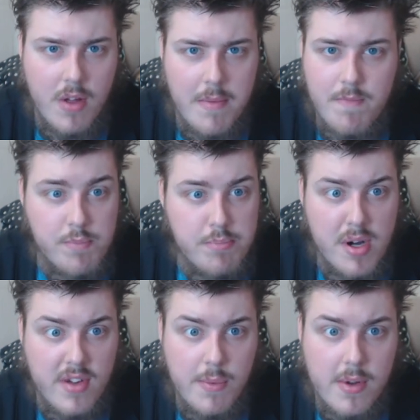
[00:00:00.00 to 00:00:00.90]
I'm
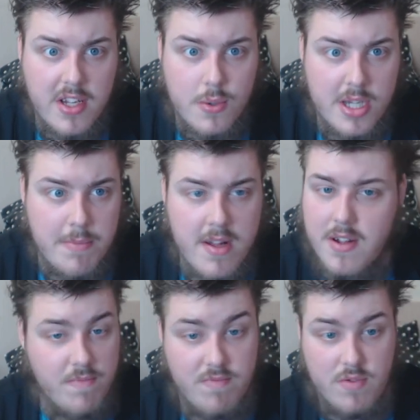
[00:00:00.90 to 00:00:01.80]
perfectly willing to accept that.
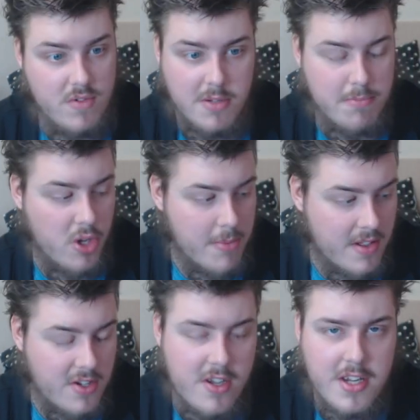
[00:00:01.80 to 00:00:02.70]
That doesn't bother me
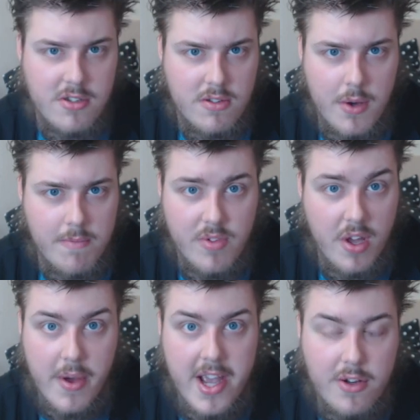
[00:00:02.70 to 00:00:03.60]
in the slightest. Go
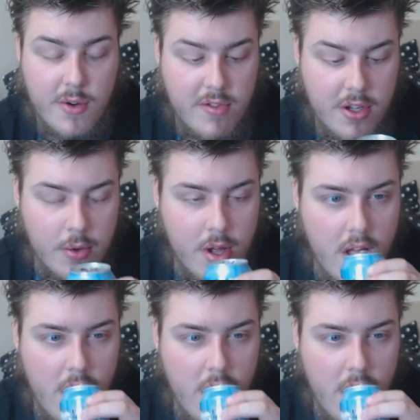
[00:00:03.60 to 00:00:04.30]
ahead, good for you.